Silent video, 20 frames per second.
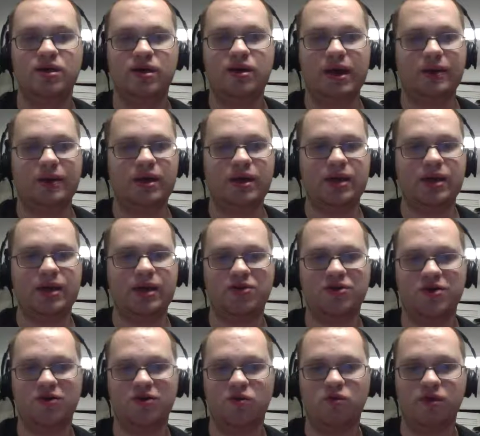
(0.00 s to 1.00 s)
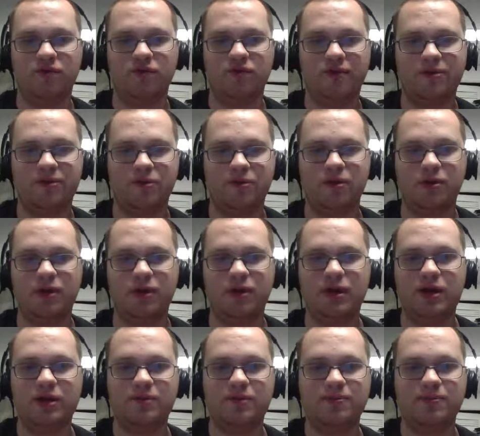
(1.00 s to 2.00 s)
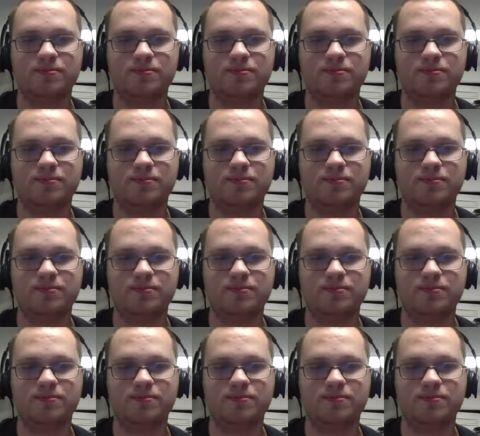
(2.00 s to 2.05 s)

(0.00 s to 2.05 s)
Howie Kendrick has 1 for 3.